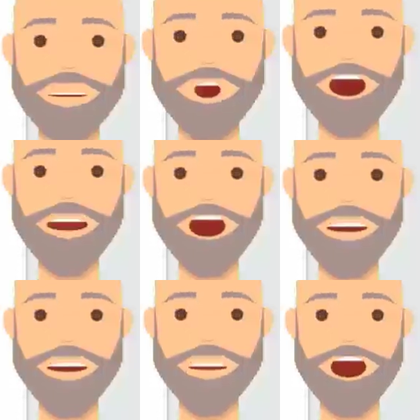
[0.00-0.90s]
Now it
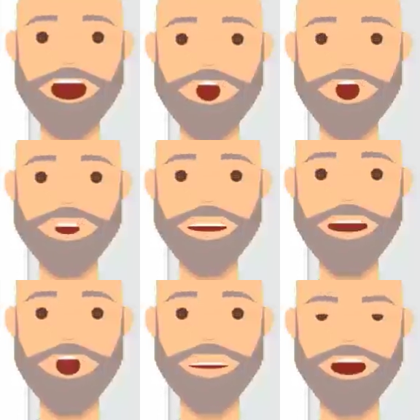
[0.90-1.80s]
asks us whether we want to
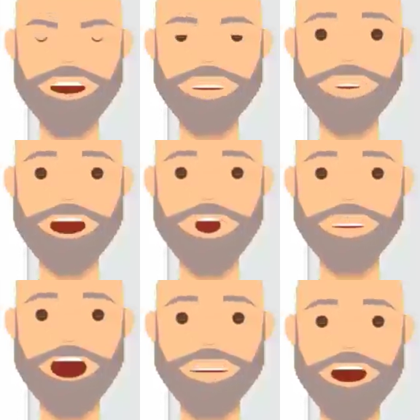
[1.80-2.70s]
start with a
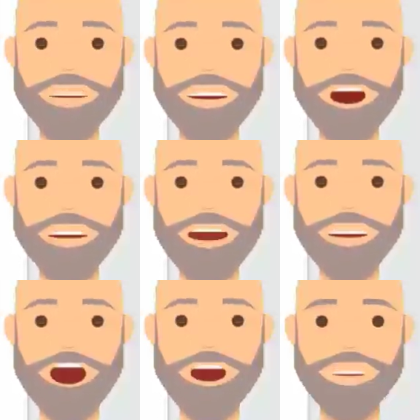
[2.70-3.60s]
blank document as we
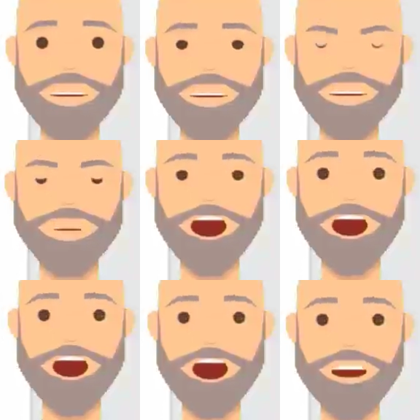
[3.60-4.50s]
have here, or
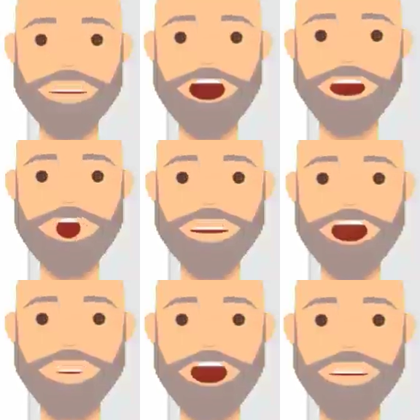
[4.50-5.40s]
we want to open
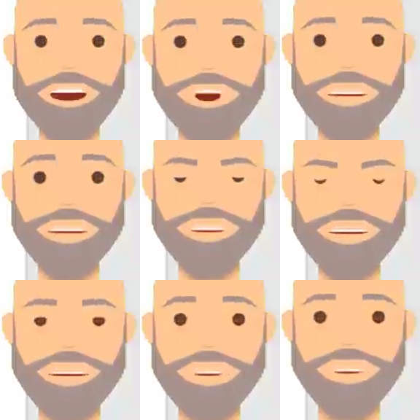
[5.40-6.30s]
an existing document.
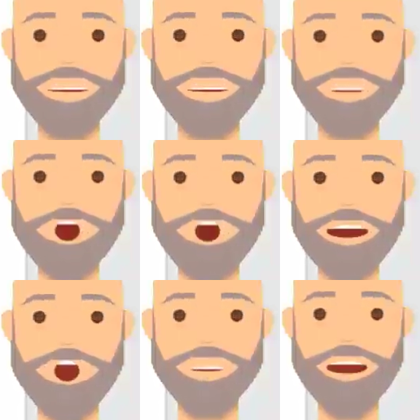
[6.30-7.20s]

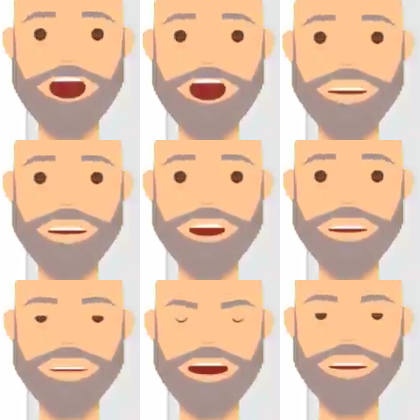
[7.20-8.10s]
I'm going to choose
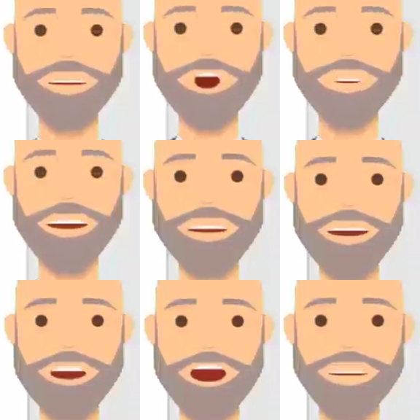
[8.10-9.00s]
to start from an
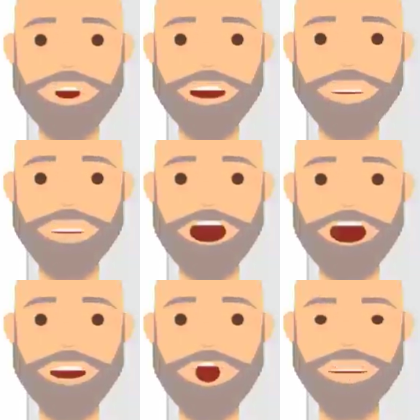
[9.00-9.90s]
existing document
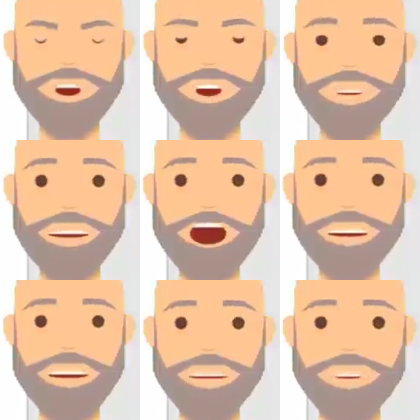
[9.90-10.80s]
because I'd like to use a
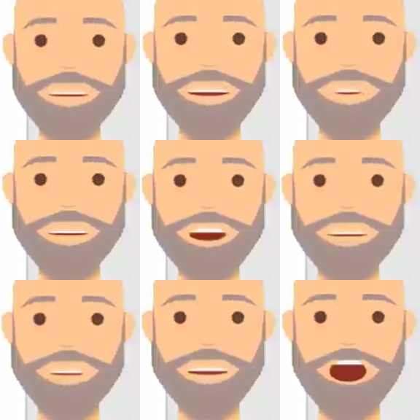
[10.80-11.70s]
letterhead. So I'm going to
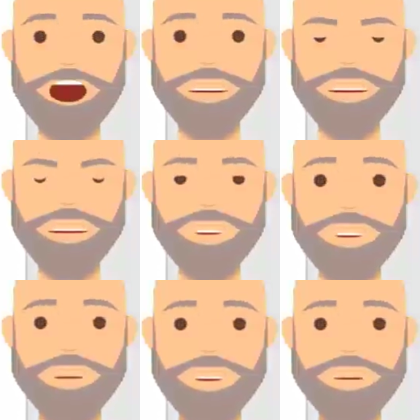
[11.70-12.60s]
click on Start,
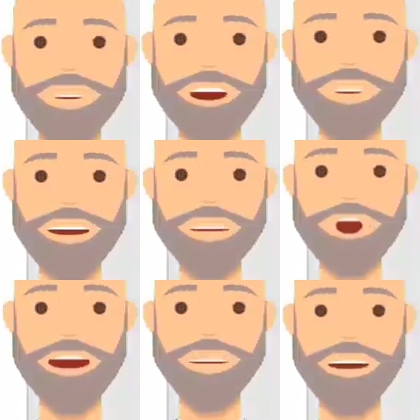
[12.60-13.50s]
an
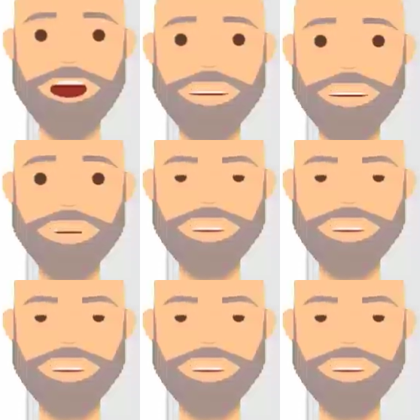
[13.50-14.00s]
existing document.